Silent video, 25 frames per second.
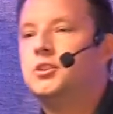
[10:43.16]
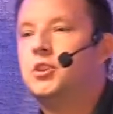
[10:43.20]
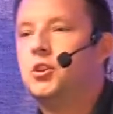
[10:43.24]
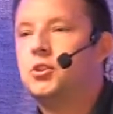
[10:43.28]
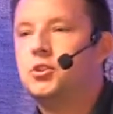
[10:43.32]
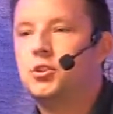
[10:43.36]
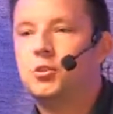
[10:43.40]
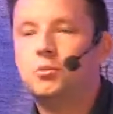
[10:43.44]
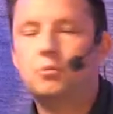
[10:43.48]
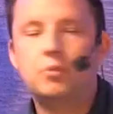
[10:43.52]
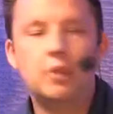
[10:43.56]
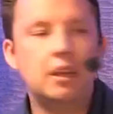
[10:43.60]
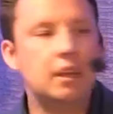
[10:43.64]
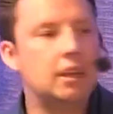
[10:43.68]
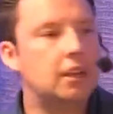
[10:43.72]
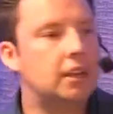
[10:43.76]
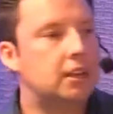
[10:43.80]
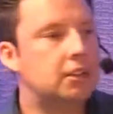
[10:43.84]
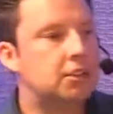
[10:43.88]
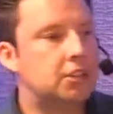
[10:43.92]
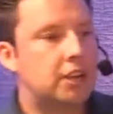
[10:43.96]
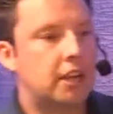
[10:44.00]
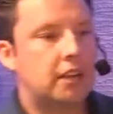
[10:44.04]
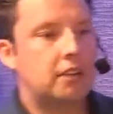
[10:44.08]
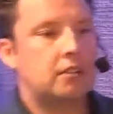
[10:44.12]
social
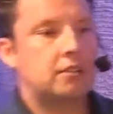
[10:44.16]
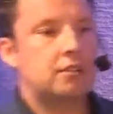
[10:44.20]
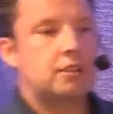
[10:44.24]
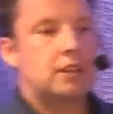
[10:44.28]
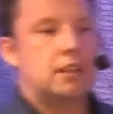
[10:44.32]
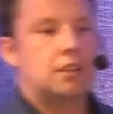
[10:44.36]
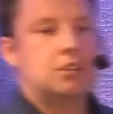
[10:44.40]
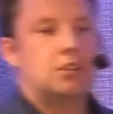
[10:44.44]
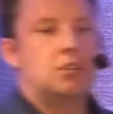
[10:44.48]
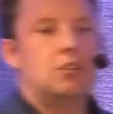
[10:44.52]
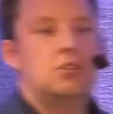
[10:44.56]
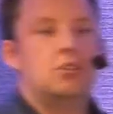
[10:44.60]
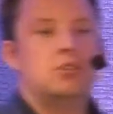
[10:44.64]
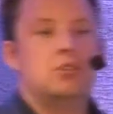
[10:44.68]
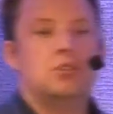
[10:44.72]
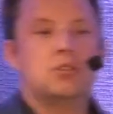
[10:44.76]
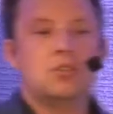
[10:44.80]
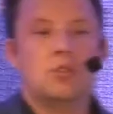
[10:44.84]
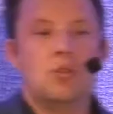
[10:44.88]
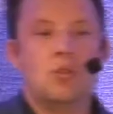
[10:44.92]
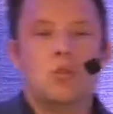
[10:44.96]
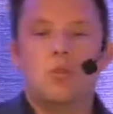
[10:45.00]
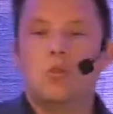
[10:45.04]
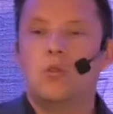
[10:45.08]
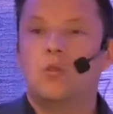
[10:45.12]
media channels that you
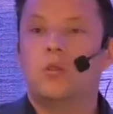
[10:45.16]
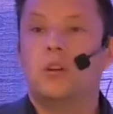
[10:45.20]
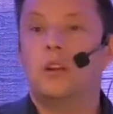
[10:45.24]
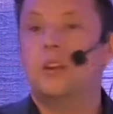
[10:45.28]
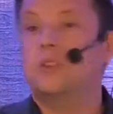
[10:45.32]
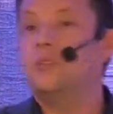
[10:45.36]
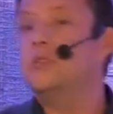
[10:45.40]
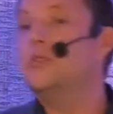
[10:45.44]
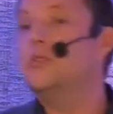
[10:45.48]
use or a